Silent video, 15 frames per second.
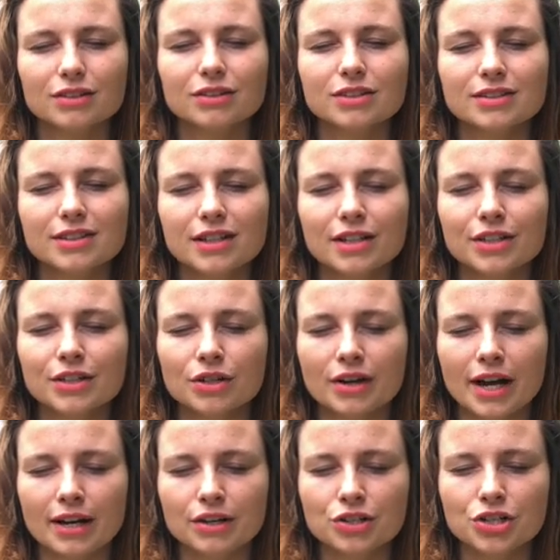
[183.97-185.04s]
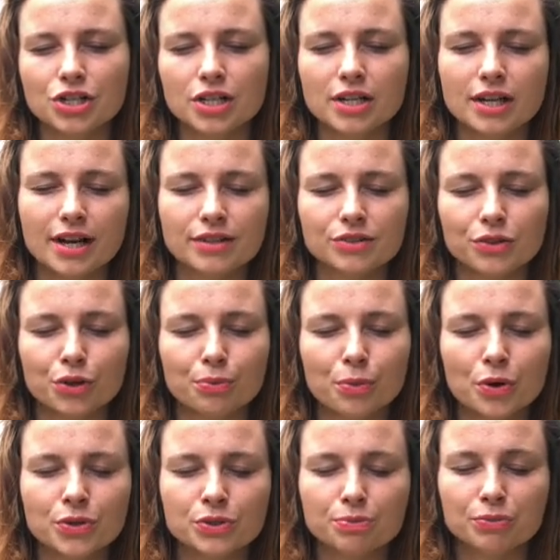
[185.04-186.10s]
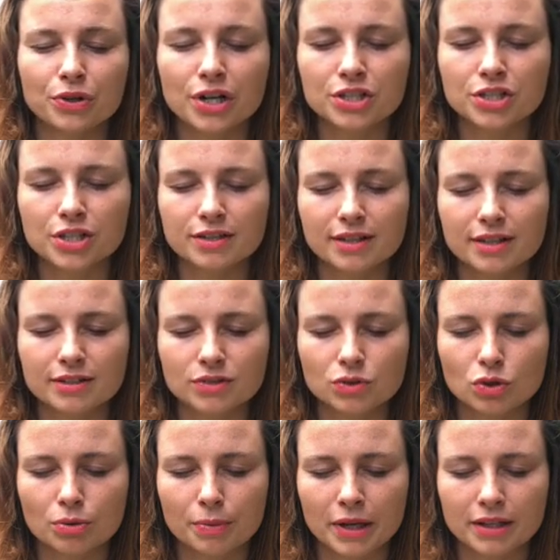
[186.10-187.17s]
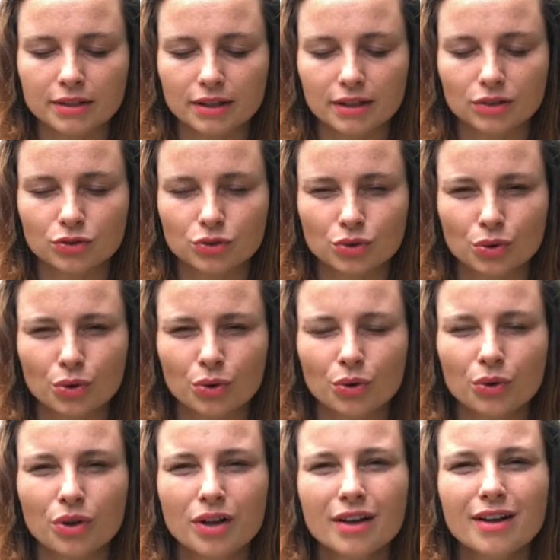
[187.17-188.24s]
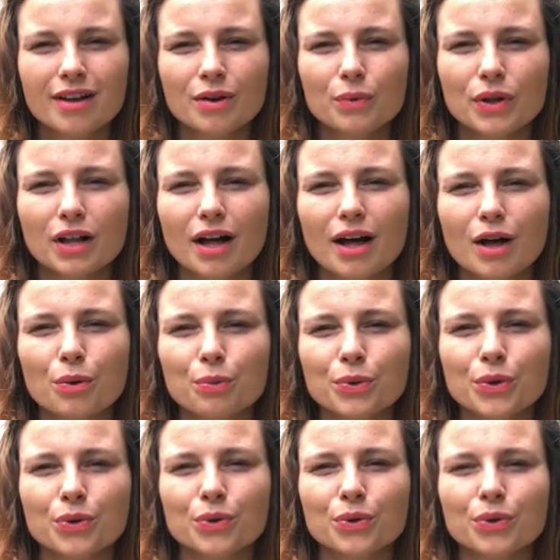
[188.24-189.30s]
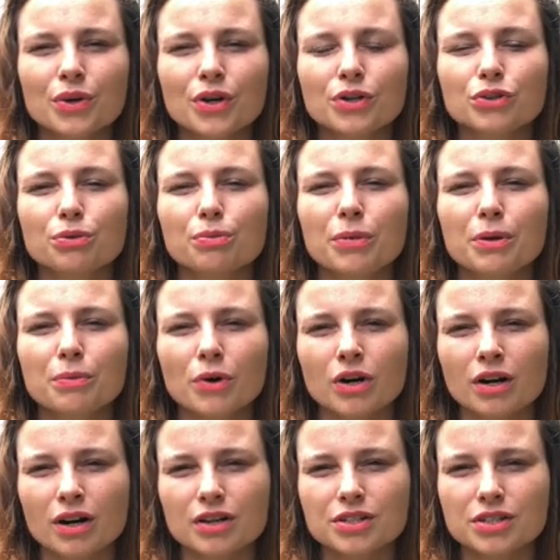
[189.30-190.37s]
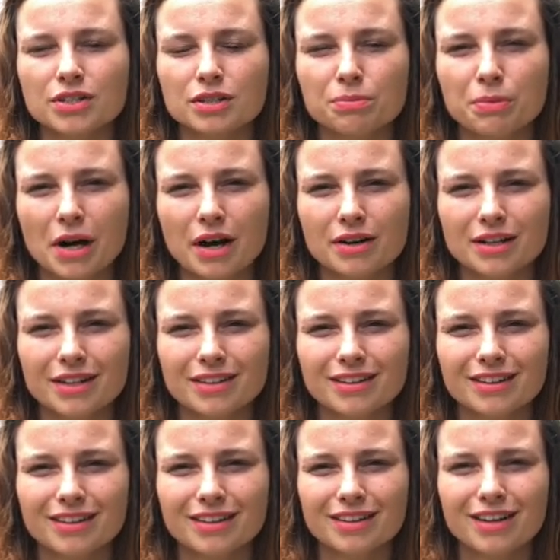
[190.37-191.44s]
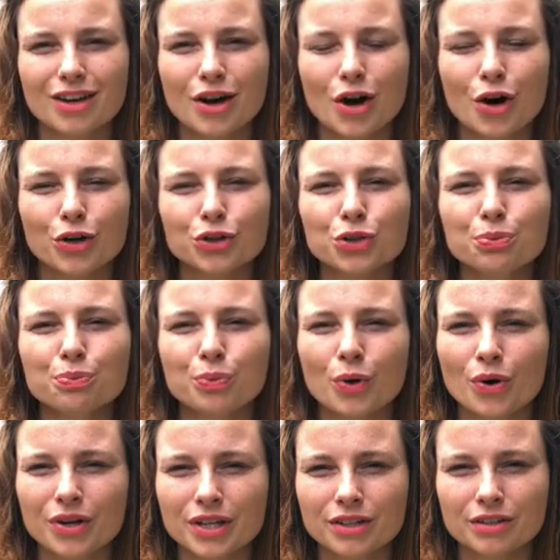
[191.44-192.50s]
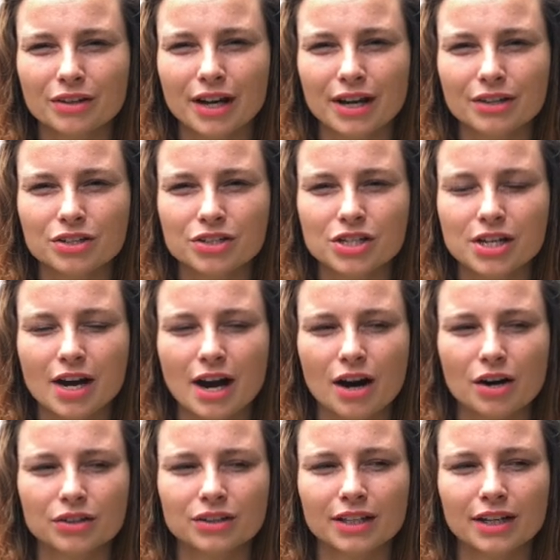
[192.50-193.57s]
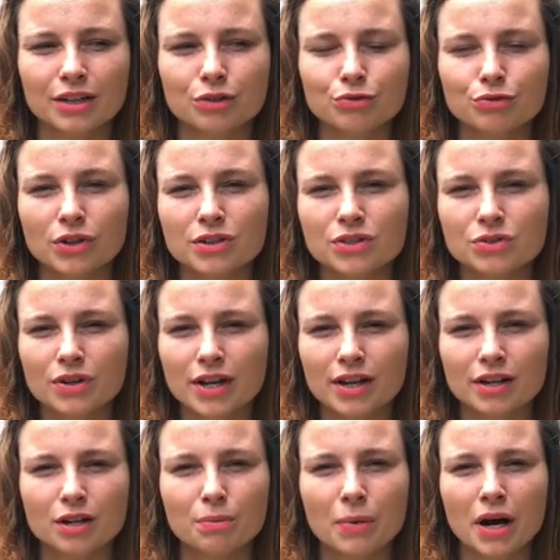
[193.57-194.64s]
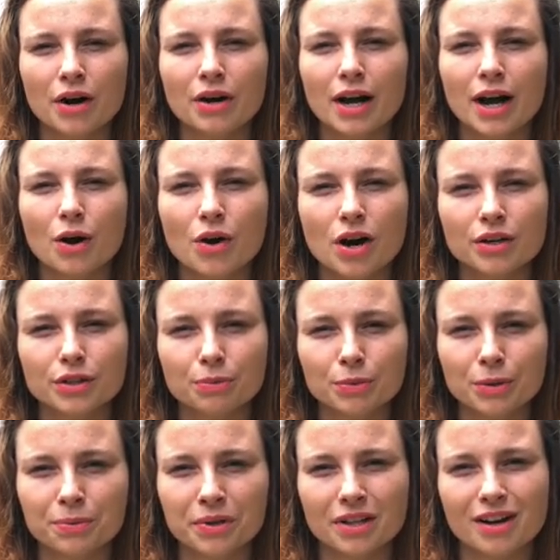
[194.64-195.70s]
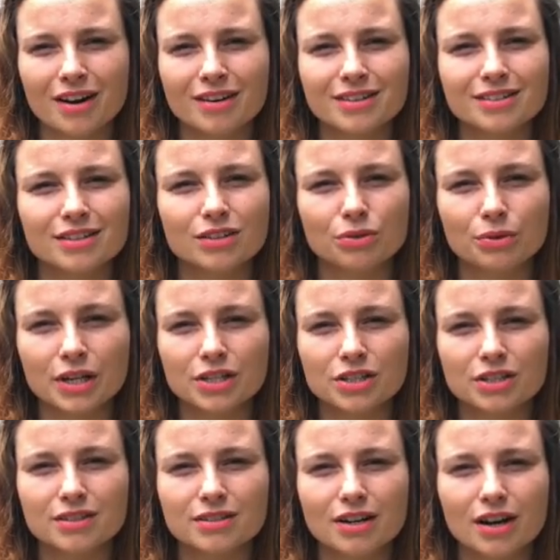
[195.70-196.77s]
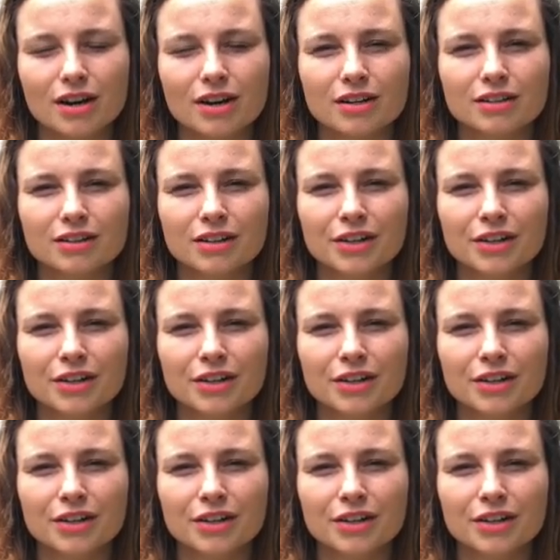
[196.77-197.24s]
Seeing your energy as your most precious instrument and tool will help you to be more cautious about it. Are you pouring your energy out, getting frustrated about how other people are and situations are?